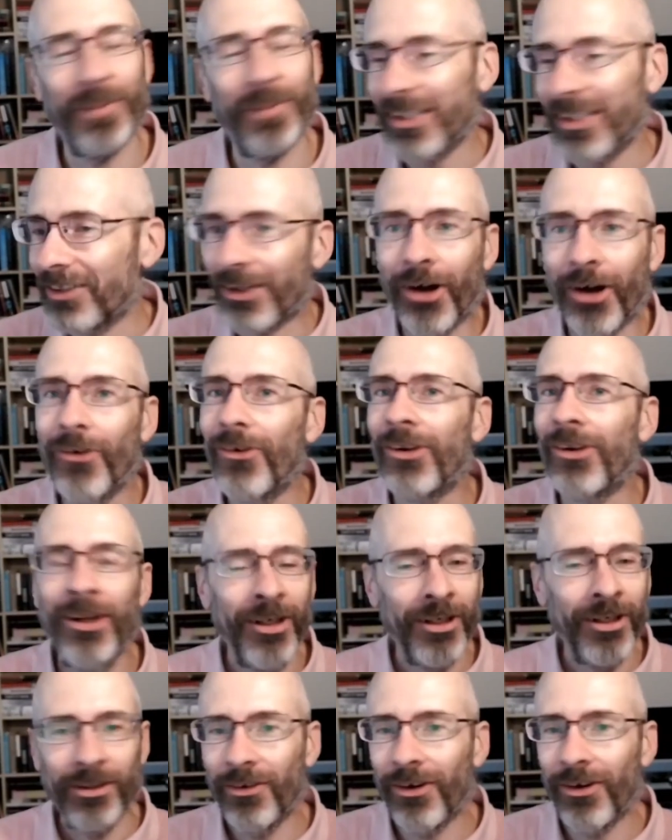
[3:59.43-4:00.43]
But
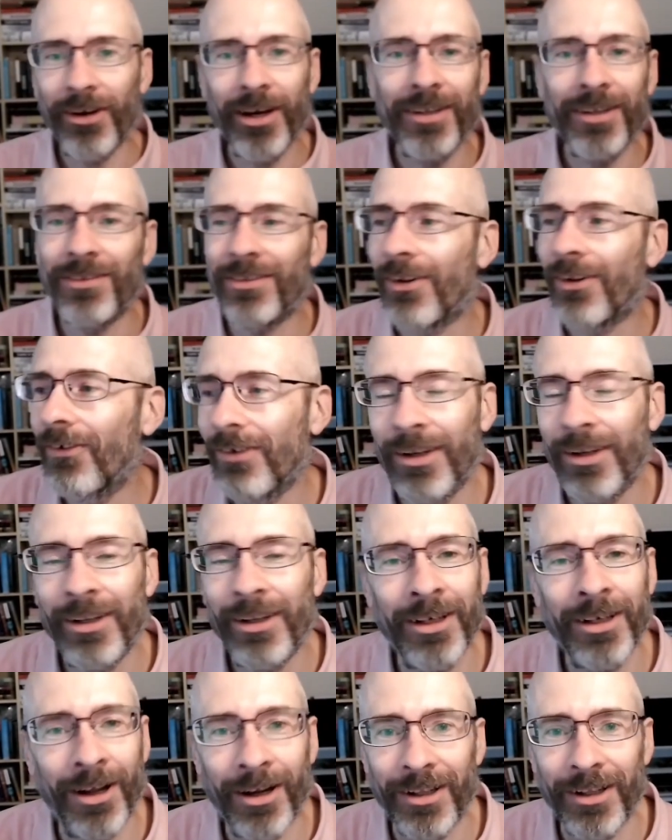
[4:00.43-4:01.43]
Ukraine's
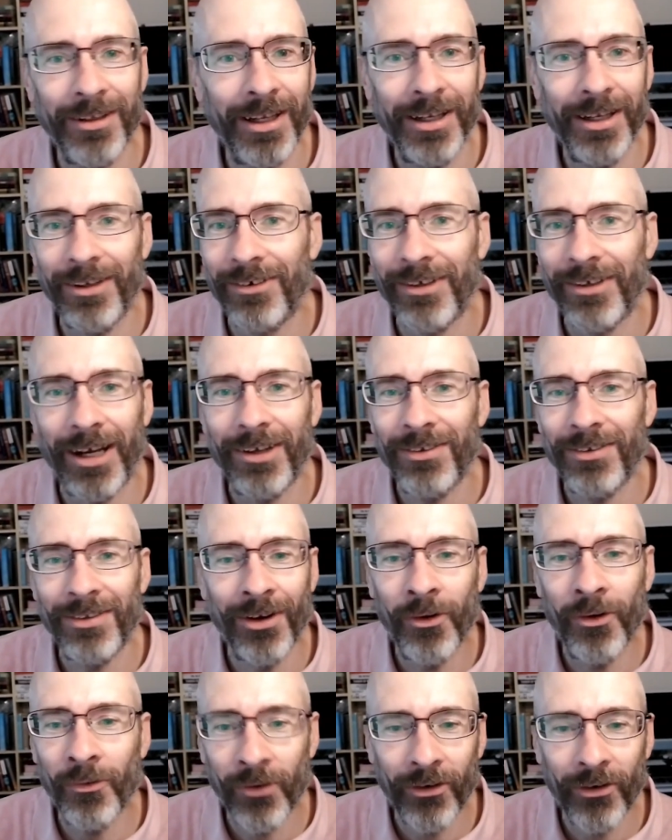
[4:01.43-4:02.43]
totally not in NATO, guys.
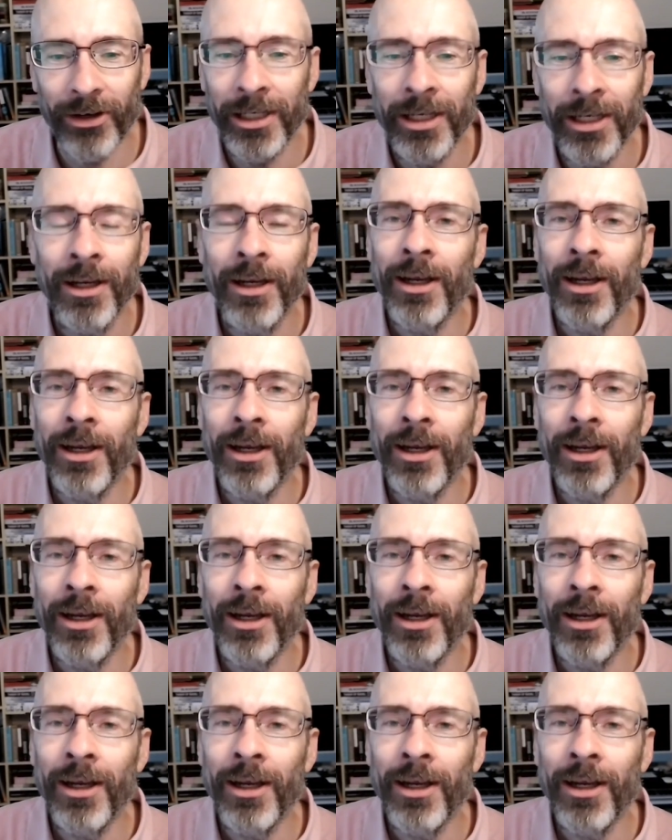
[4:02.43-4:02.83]
Don't worry.